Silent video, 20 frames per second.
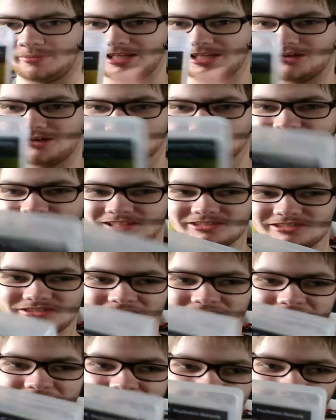but also there's
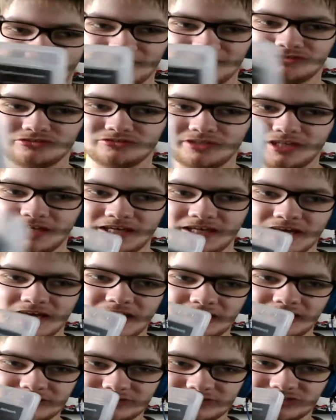actually
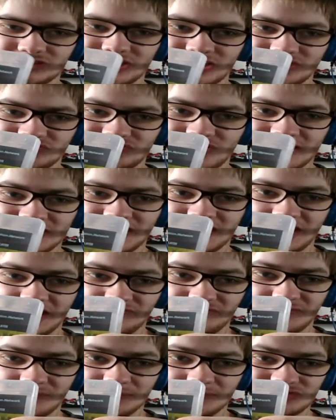just like the
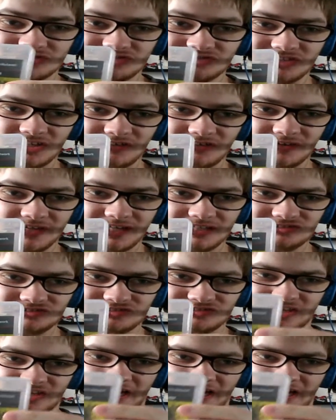Infamous series.